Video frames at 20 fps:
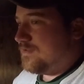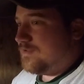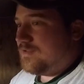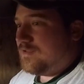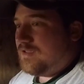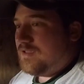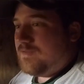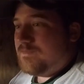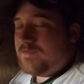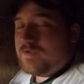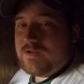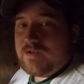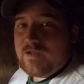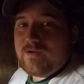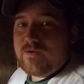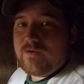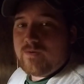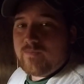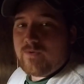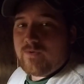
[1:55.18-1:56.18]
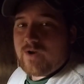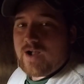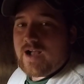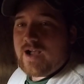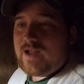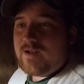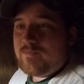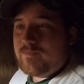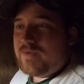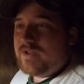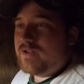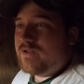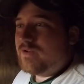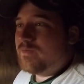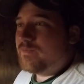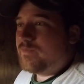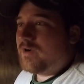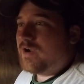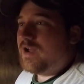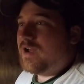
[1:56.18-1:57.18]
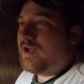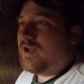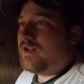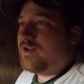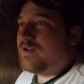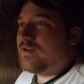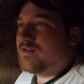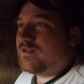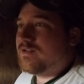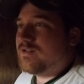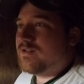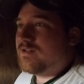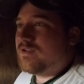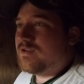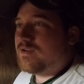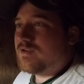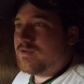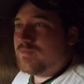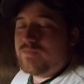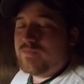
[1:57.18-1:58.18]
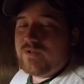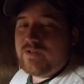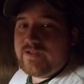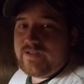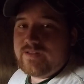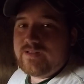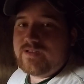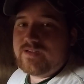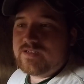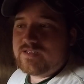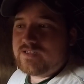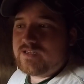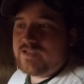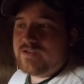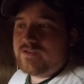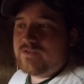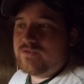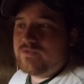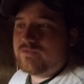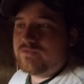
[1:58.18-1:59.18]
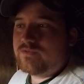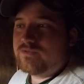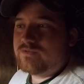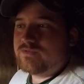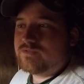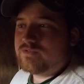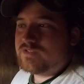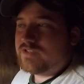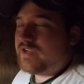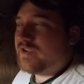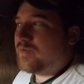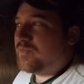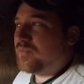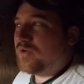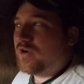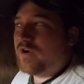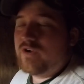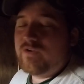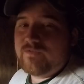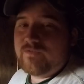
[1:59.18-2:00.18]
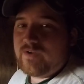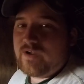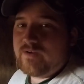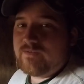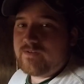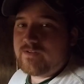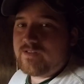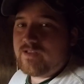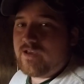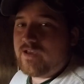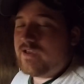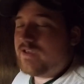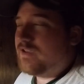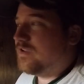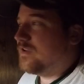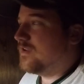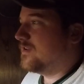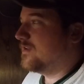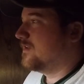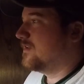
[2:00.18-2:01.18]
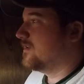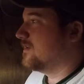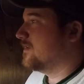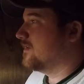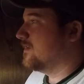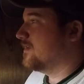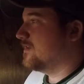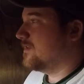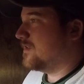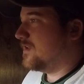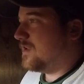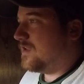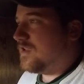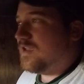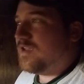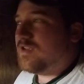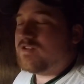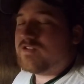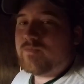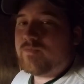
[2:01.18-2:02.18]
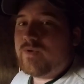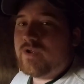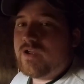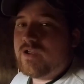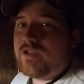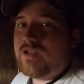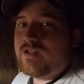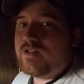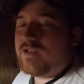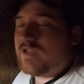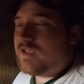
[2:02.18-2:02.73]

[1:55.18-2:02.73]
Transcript: If you do them right and build them right, they're completely sealed, soundproof, everything. They can't smell you, they